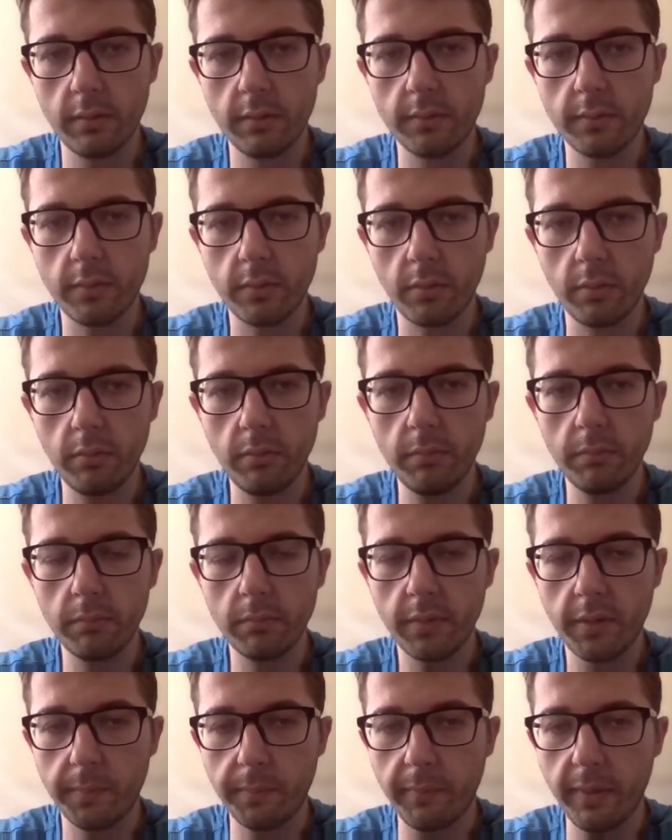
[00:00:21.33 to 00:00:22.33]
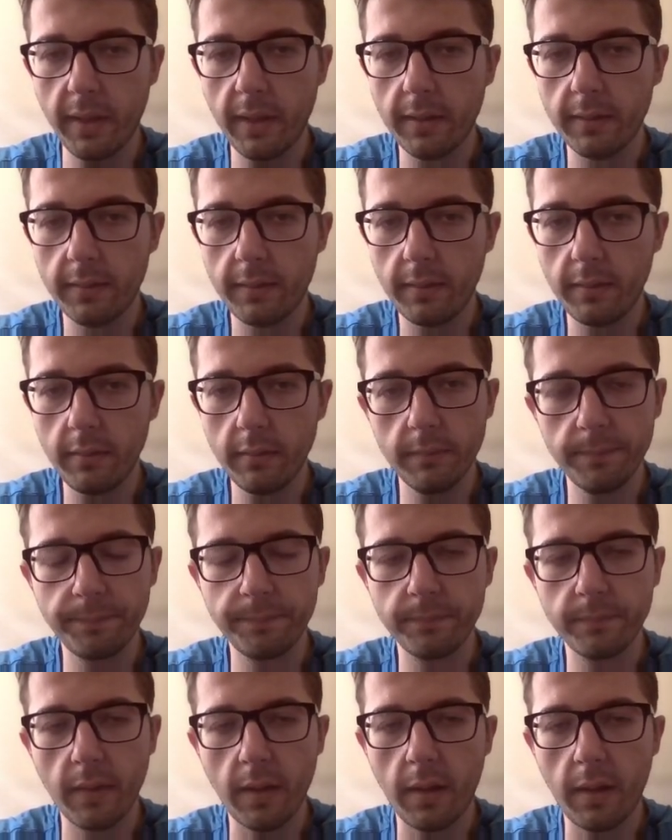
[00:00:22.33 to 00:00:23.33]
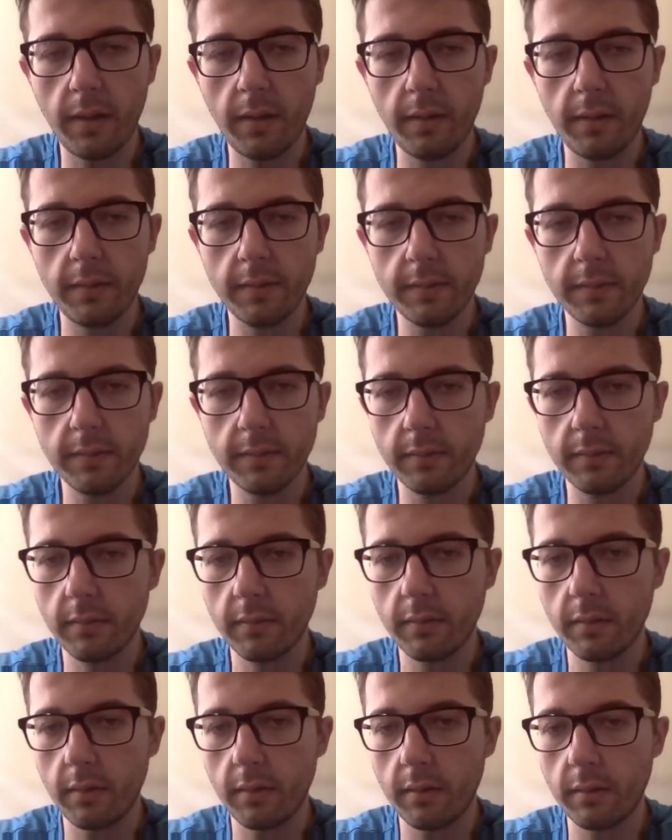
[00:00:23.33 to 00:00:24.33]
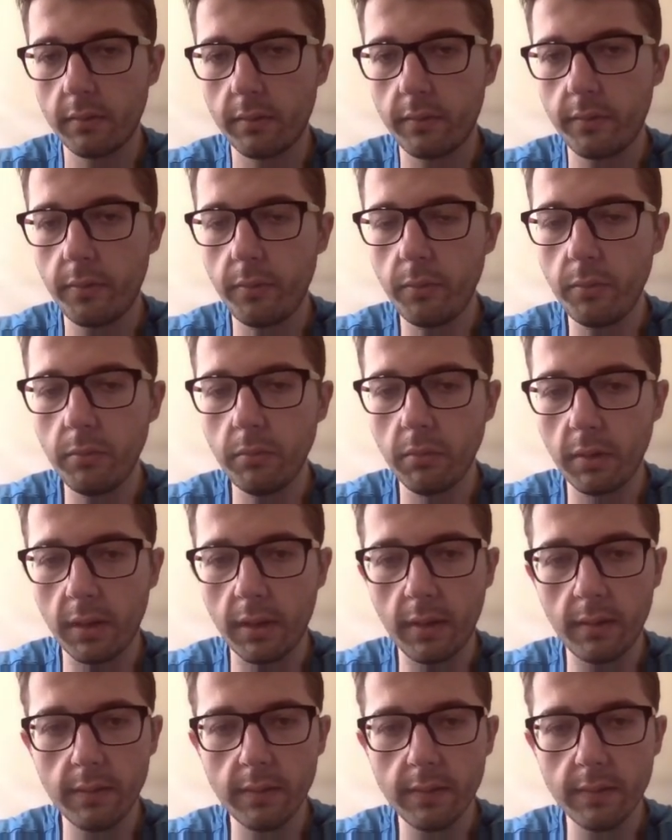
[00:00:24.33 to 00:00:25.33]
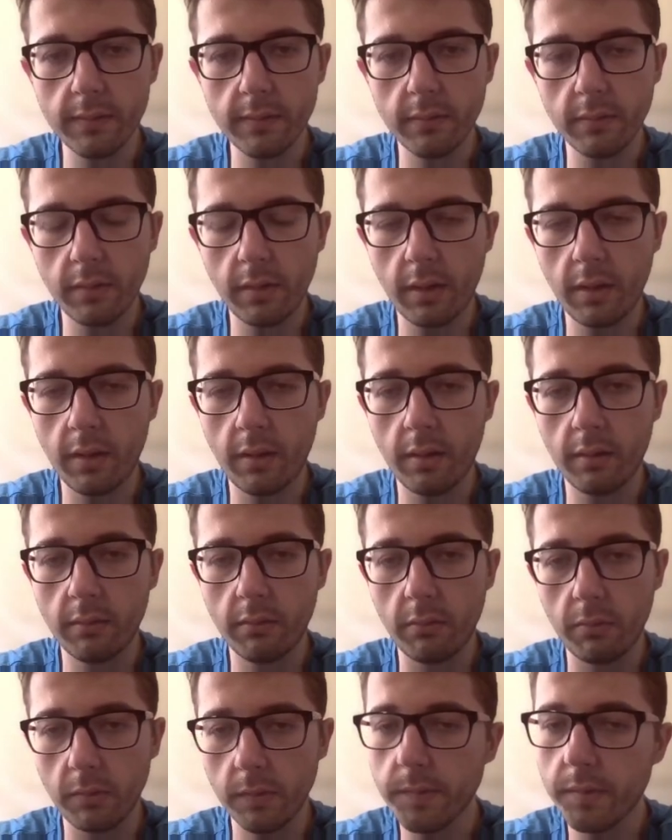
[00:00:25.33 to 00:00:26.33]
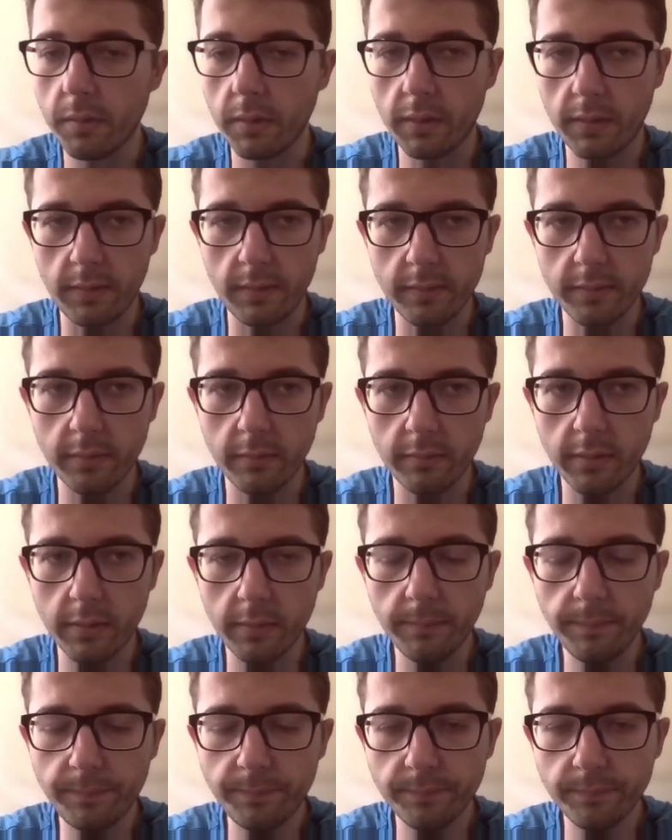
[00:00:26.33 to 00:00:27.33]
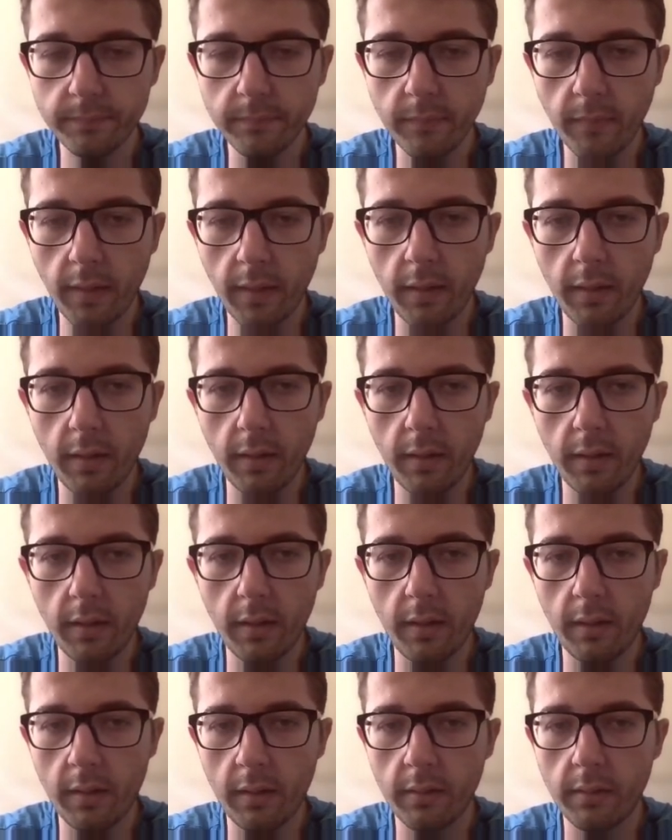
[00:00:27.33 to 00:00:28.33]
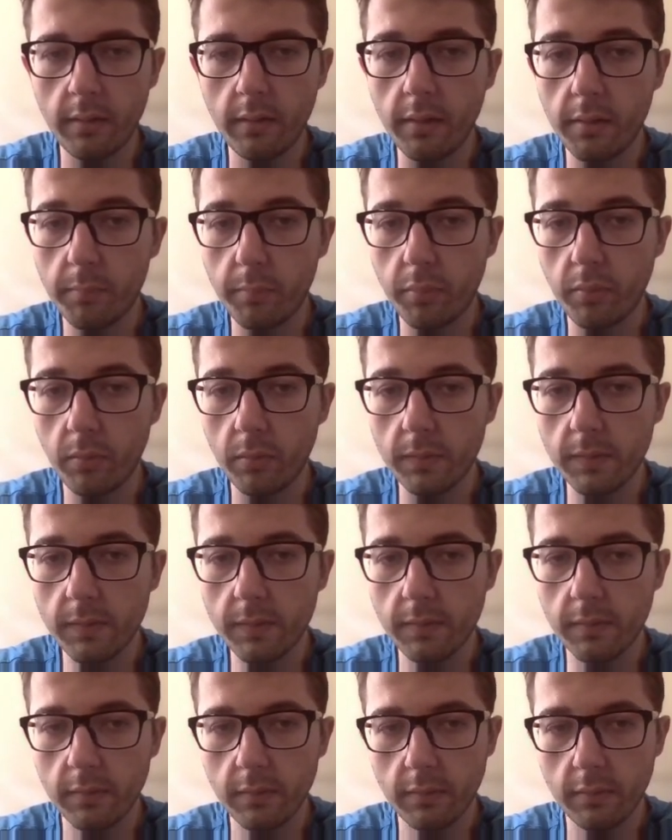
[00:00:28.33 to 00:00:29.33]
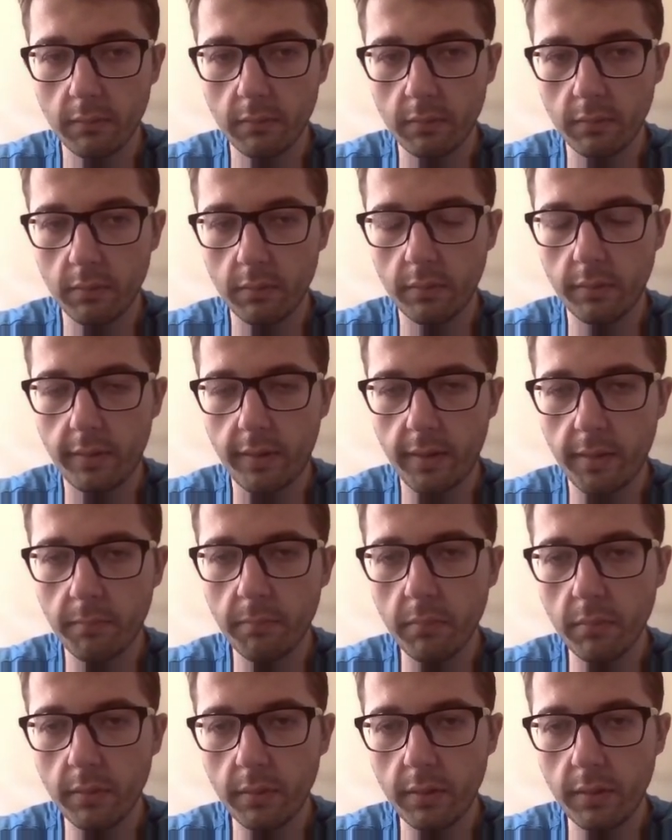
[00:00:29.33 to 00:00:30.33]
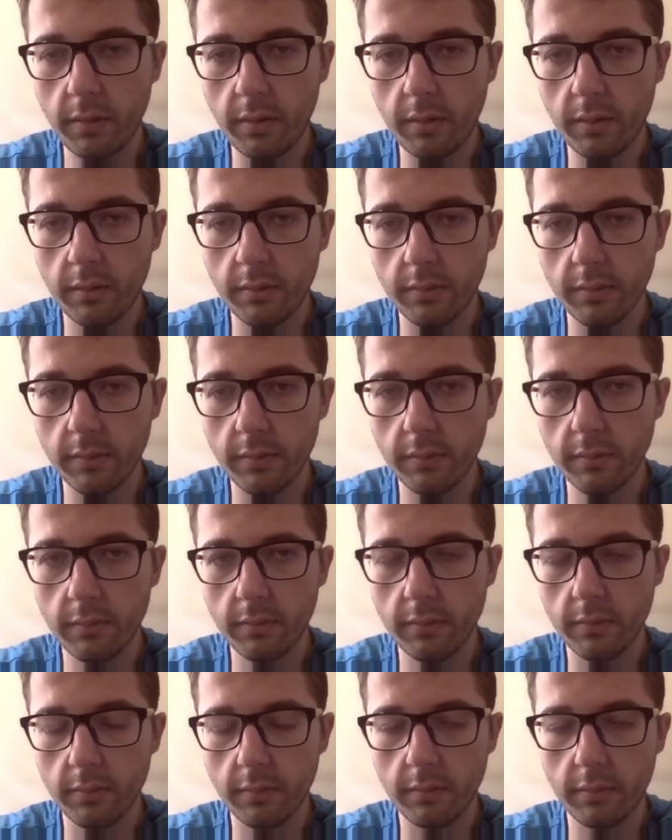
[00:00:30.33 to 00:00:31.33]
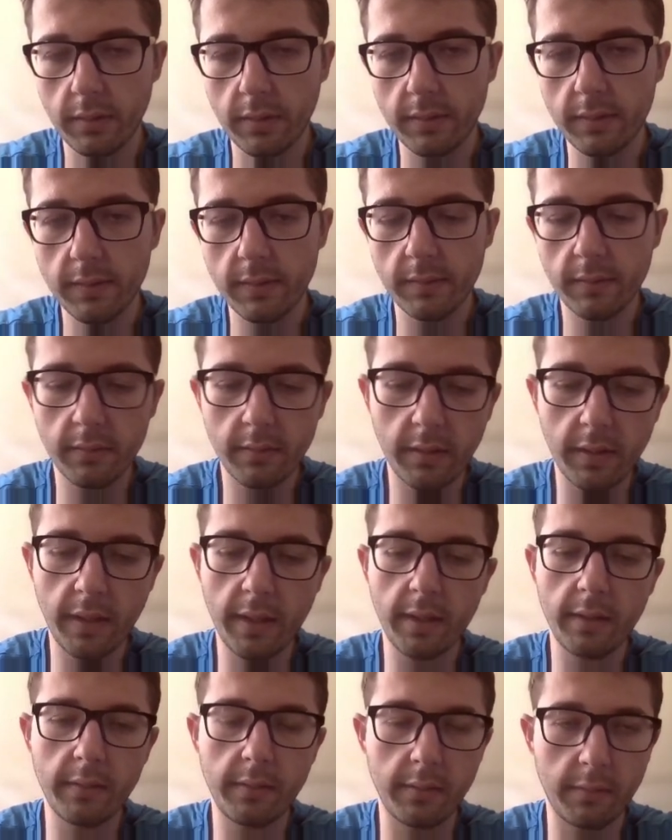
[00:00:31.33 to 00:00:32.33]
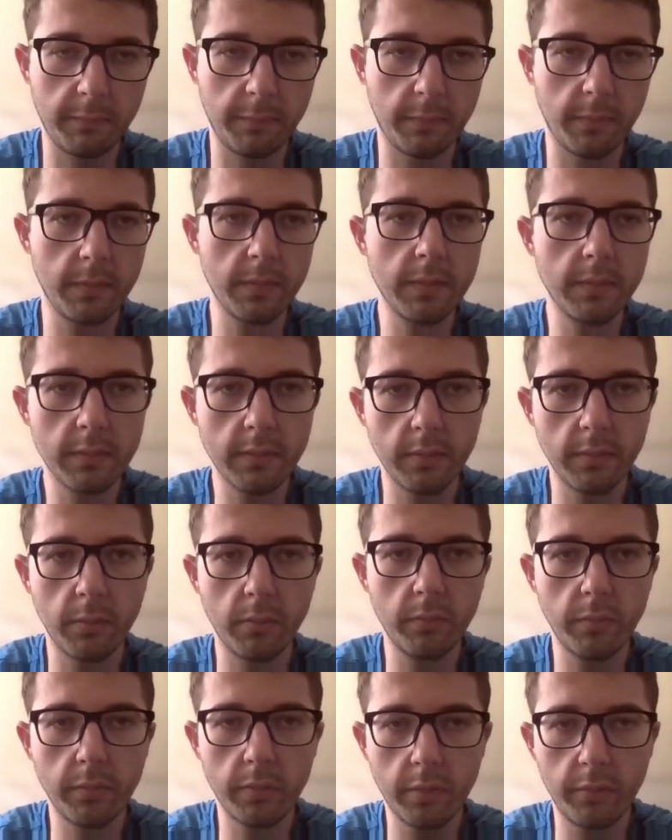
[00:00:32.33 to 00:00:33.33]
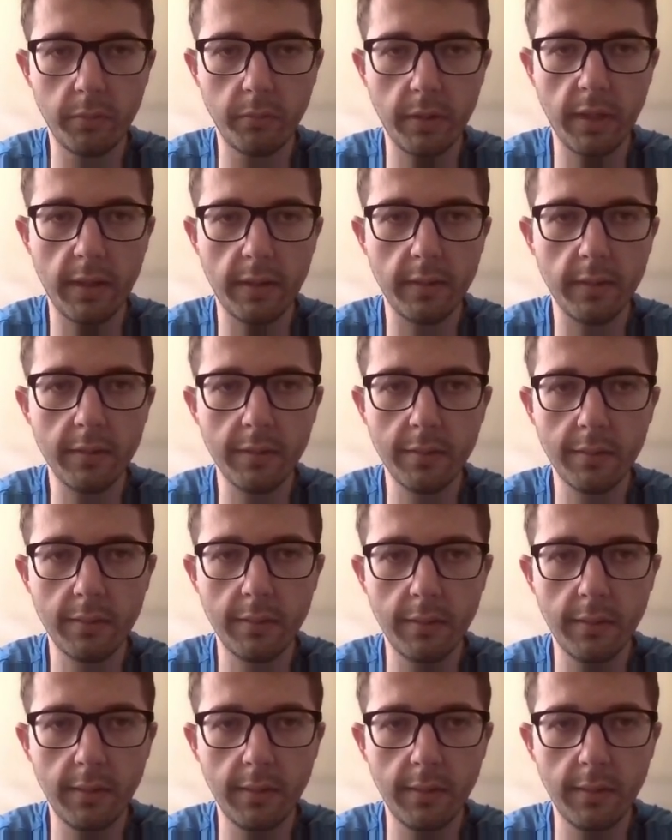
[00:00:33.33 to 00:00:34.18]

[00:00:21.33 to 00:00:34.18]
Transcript: So the MACD is two lines and also a histogram, and it plots them in, let's add it first. So to add it,